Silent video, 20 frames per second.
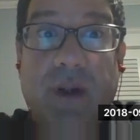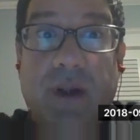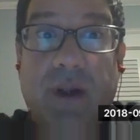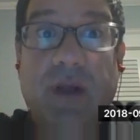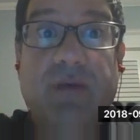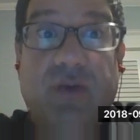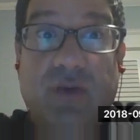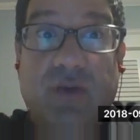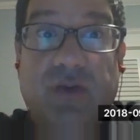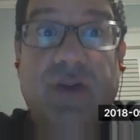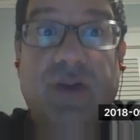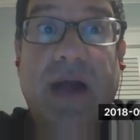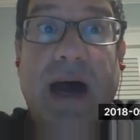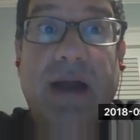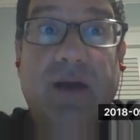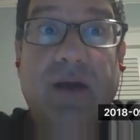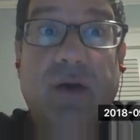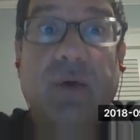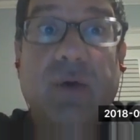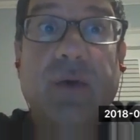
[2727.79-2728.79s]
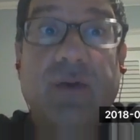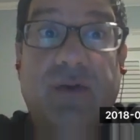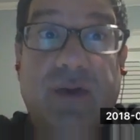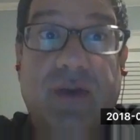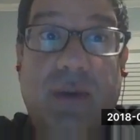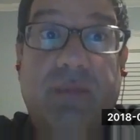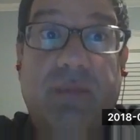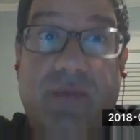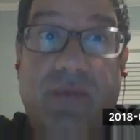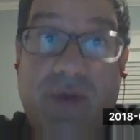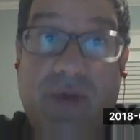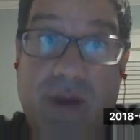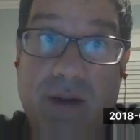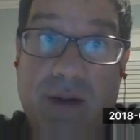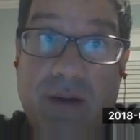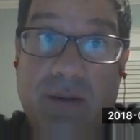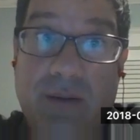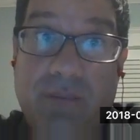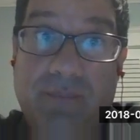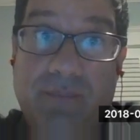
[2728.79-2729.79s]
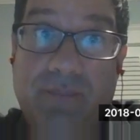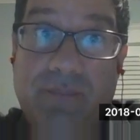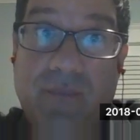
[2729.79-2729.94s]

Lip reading: If you start doing something